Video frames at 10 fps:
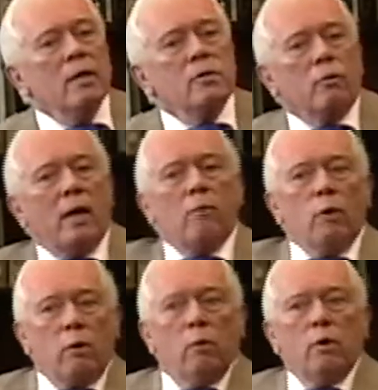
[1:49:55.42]
So they
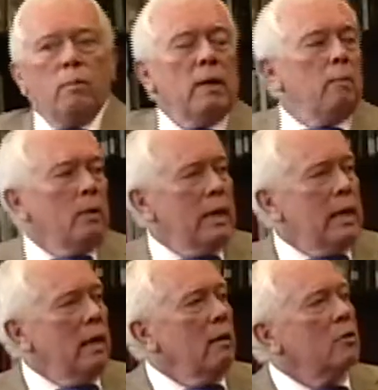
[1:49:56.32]
recruited people
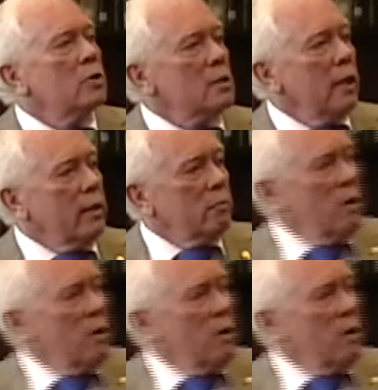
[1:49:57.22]
in, just like the